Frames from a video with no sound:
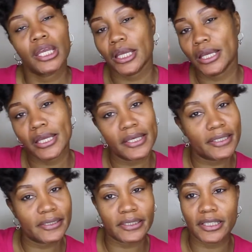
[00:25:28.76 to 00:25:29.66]

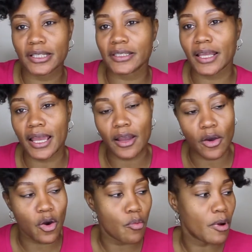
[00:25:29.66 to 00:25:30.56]
looks like a
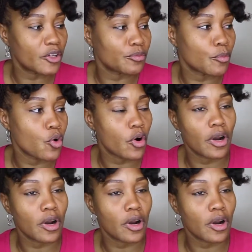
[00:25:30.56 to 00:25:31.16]
whole bunch more